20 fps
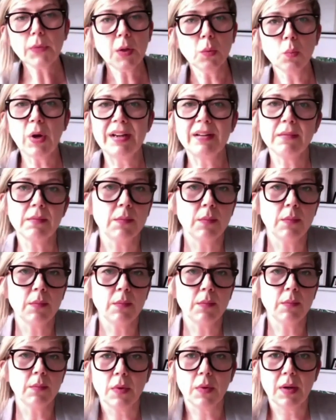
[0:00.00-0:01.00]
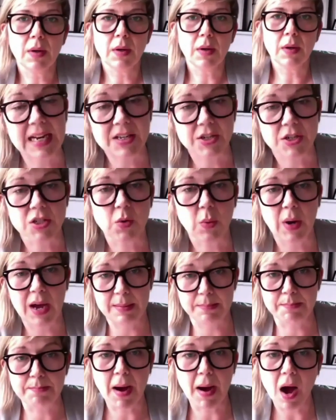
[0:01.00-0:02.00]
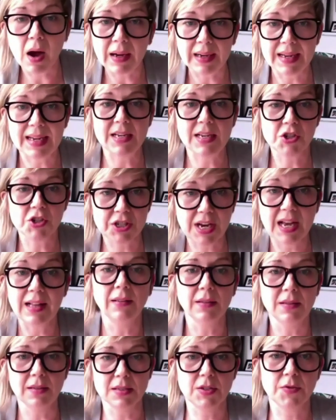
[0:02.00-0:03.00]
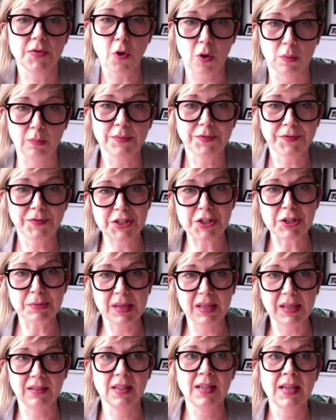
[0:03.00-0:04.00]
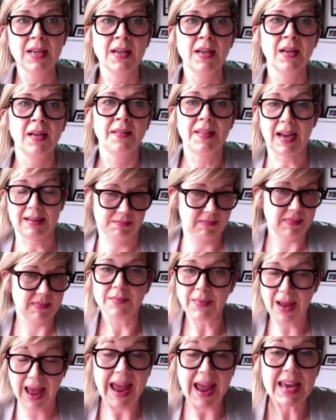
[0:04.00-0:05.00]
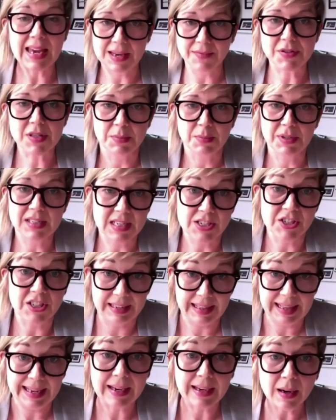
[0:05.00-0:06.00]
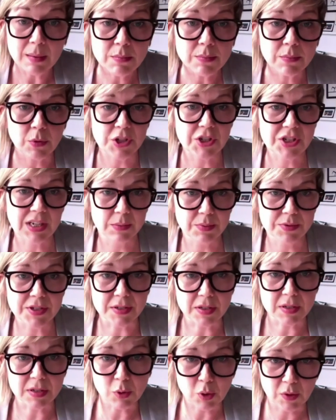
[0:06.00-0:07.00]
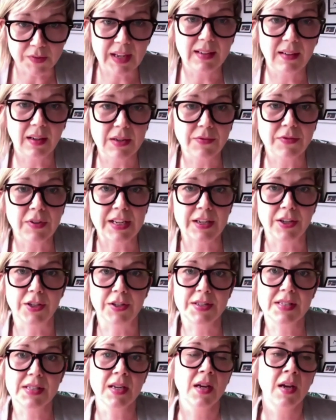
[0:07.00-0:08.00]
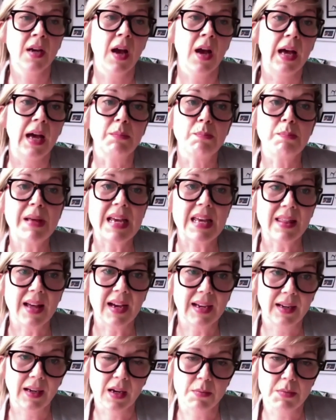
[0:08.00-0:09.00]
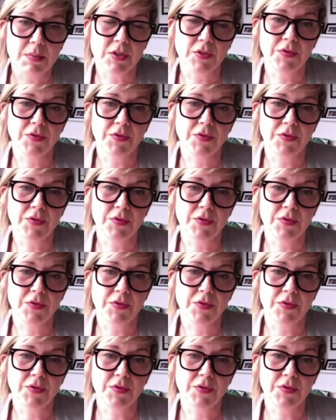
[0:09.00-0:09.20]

when Nature Squared buy shells from fishermen, that A, gives them additional income, which helps to support their livelihoods, and B, that income is